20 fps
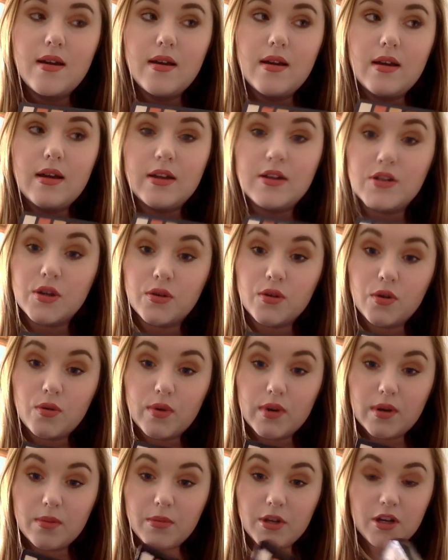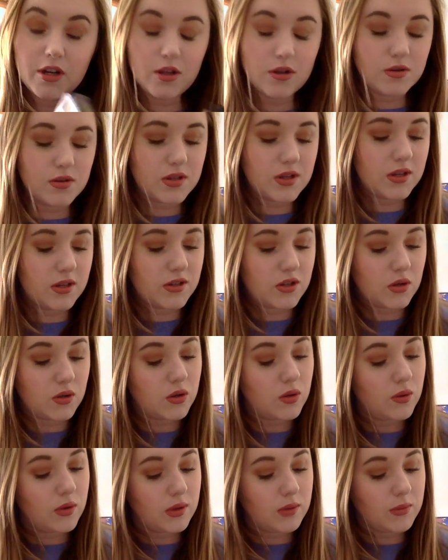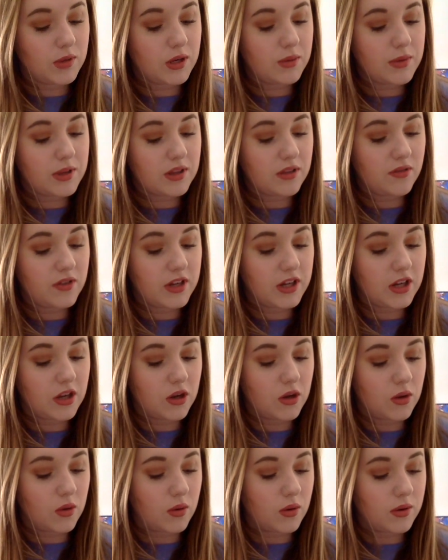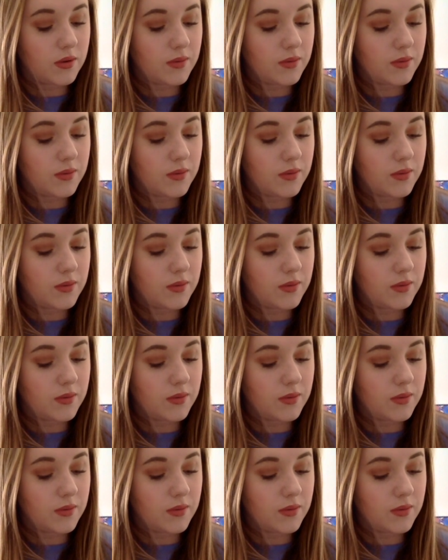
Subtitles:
I don't know when I'm going to use it, don't know when I'm going to make the video,